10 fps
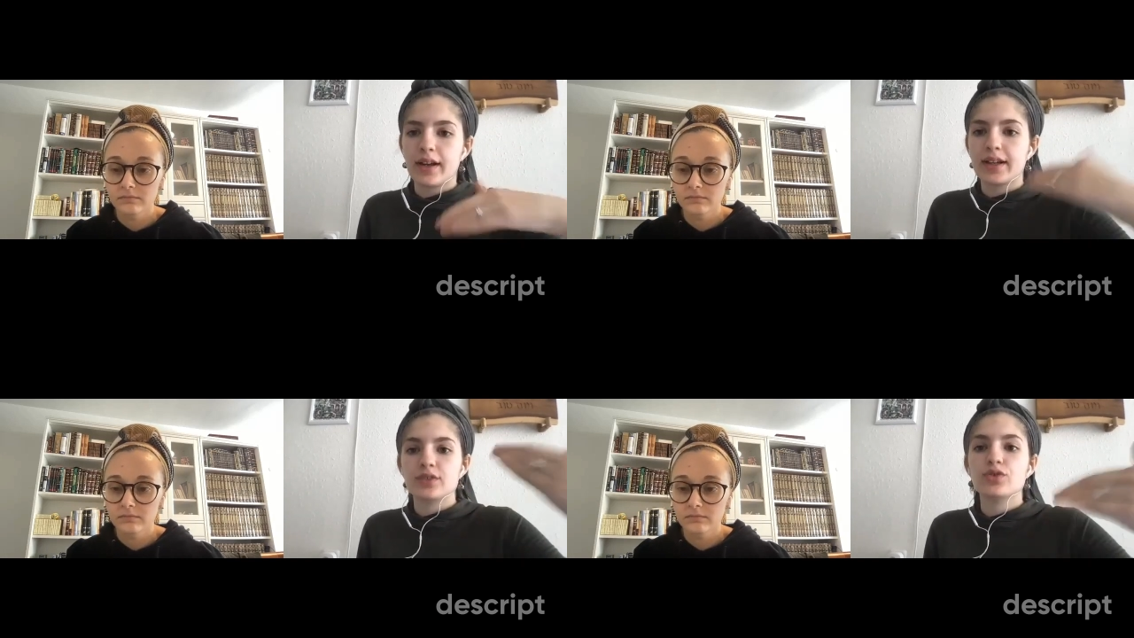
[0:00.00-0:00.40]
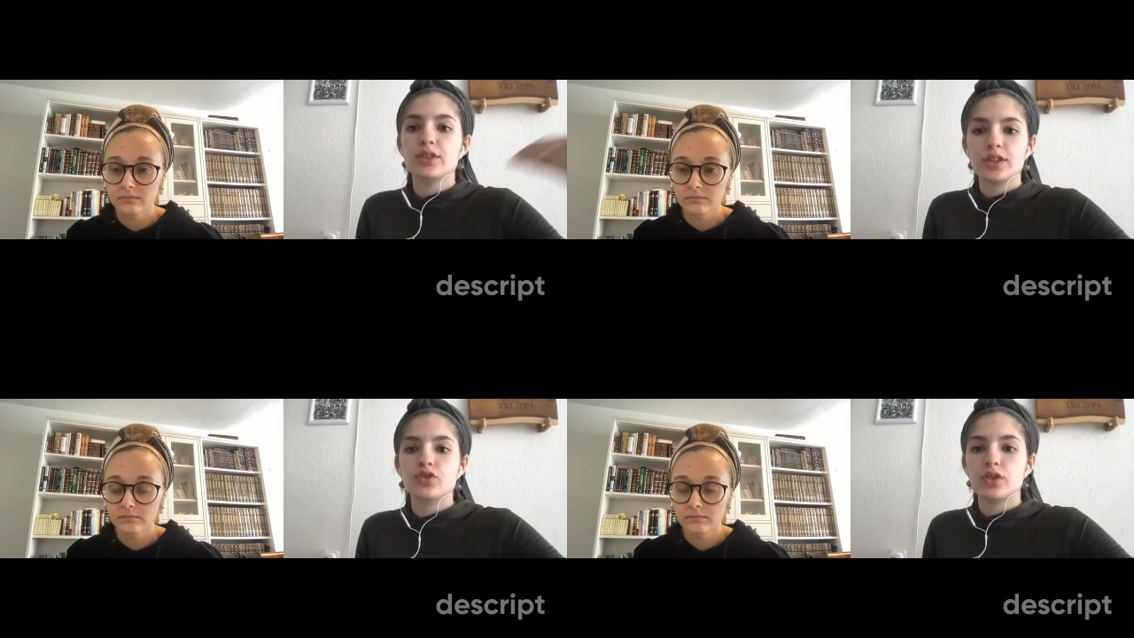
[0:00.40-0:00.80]
Speaker 1: I guess,
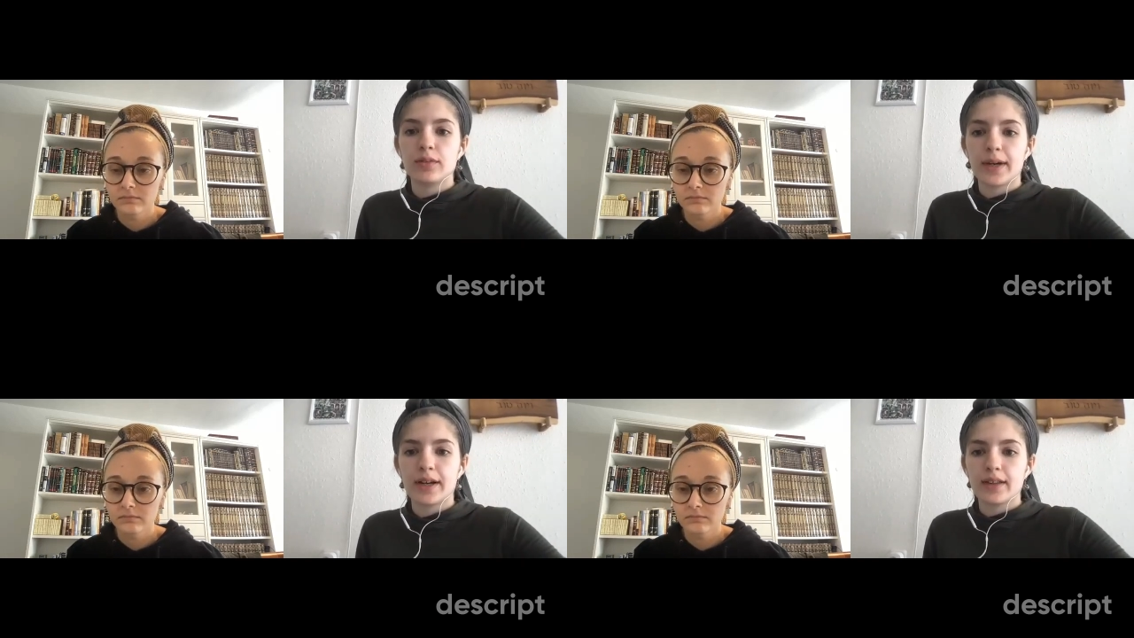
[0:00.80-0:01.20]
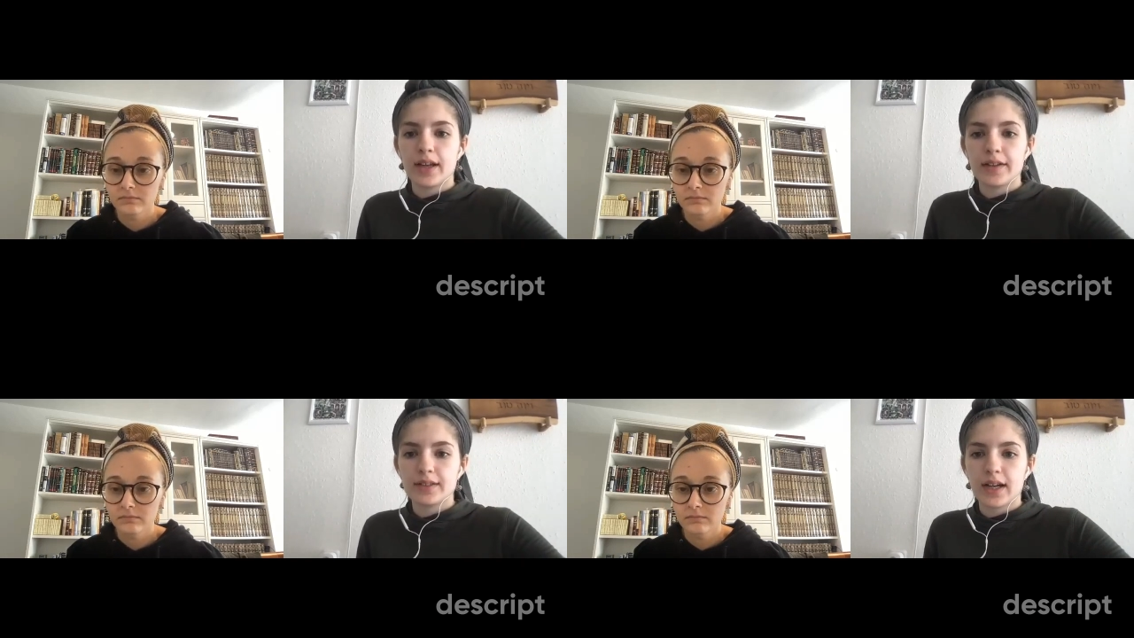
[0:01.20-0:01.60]
traditional married
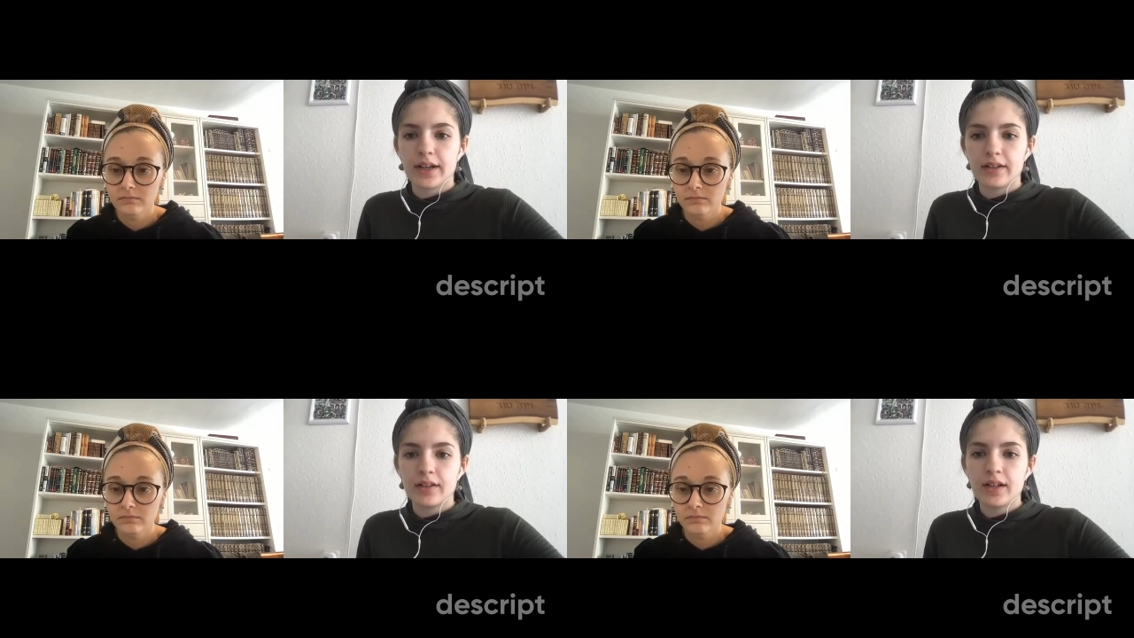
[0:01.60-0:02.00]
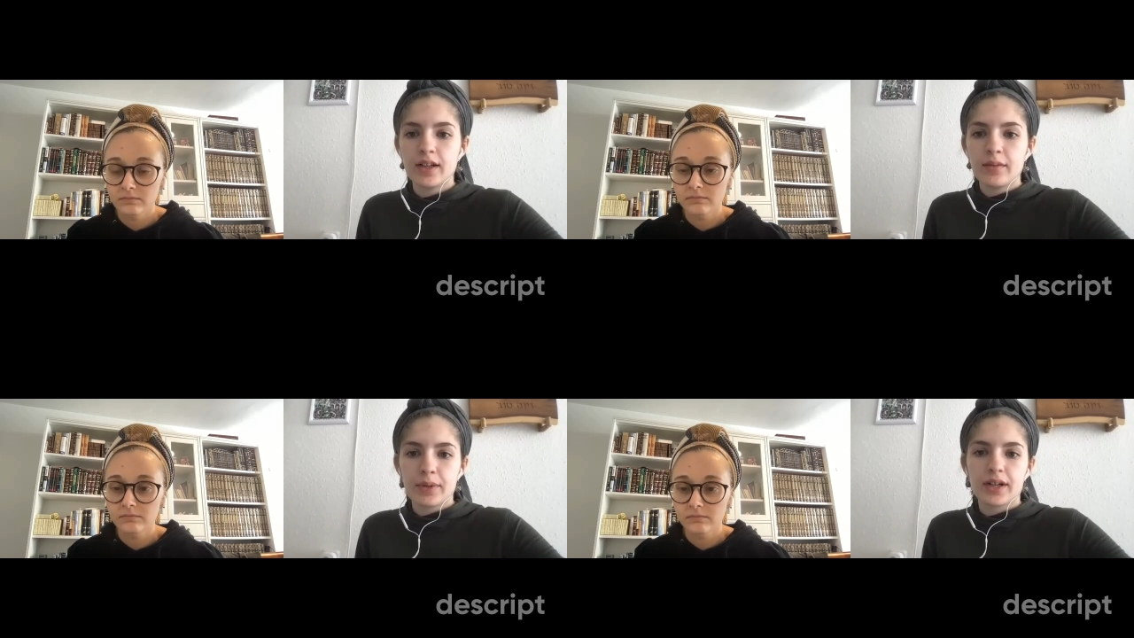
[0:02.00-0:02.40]
lifestyle
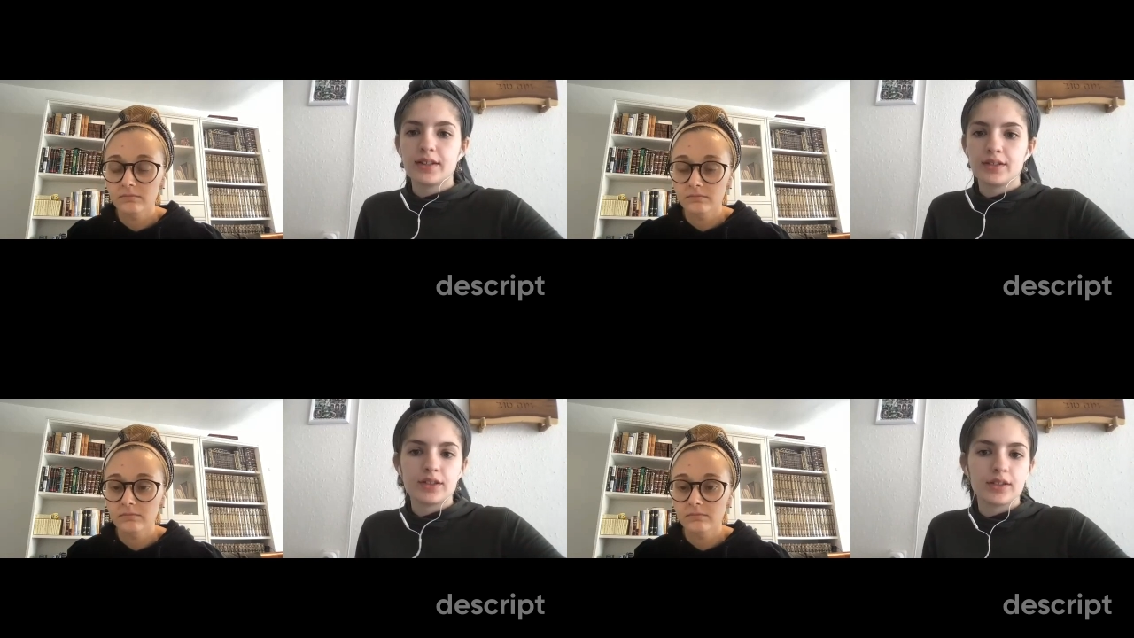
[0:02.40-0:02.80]
because